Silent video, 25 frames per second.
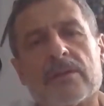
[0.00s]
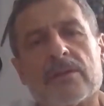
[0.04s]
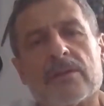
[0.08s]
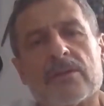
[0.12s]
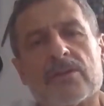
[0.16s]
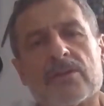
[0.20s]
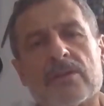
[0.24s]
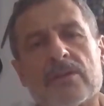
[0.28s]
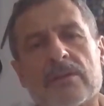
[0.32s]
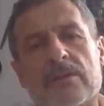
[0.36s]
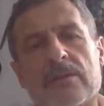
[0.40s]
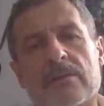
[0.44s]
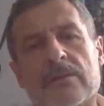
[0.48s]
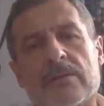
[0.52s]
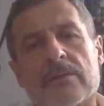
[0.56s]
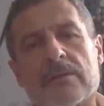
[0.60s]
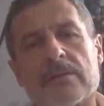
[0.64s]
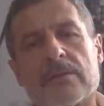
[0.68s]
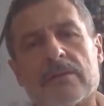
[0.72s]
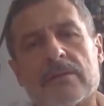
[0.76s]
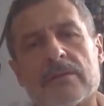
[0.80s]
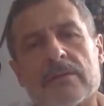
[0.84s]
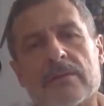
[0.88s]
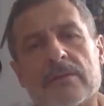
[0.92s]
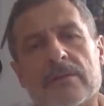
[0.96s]
won
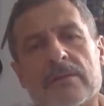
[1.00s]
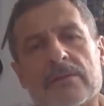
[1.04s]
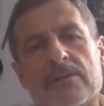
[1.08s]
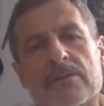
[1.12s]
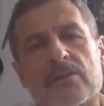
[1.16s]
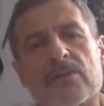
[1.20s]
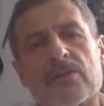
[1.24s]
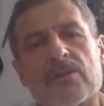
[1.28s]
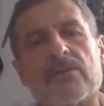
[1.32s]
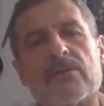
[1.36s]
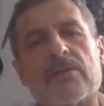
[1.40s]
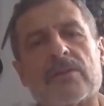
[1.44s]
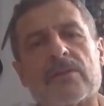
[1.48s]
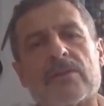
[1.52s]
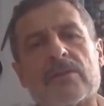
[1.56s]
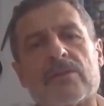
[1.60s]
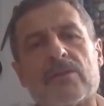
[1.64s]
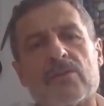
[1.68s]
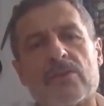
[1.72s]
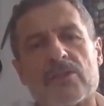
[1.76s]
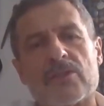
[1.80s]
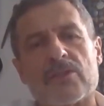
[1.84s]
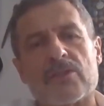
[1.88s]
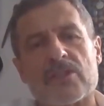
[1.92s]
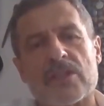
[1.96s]

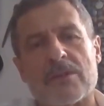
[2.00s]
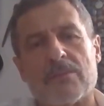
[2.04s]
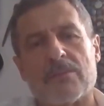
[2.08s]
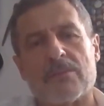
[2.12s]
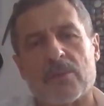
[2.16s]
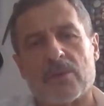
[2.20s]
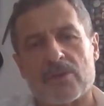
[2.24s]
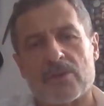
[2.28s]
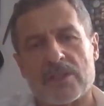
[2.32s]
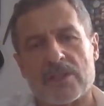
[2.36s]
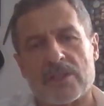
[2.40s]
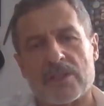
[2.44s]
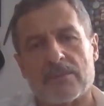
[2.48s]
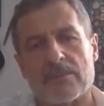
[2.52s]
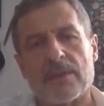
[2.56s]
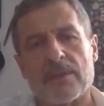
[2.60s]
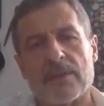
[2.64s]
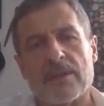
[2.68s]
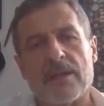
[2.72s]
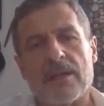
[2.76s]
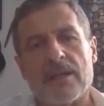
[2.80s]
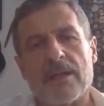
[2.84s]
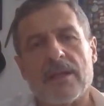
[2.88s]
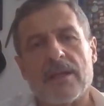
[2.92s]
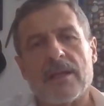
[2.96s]
Soviet Union
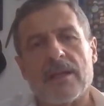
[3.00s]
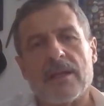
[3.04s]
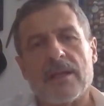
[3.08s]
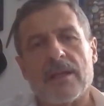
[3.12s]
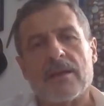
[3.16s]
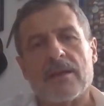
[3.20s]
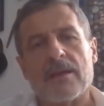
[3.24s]
Championship.